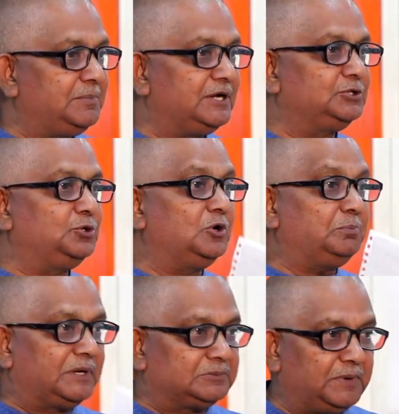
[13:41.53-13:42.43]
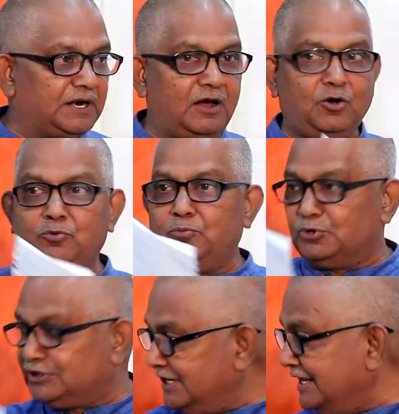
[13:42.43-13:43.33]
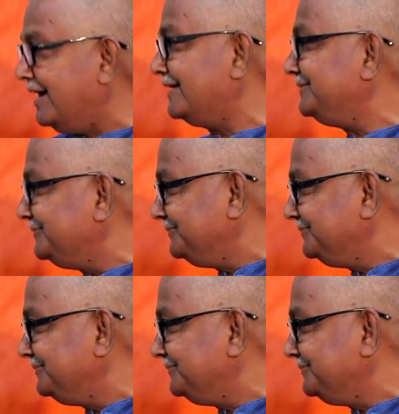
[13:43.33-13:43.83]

Bahadur Padmarao Modaliyar,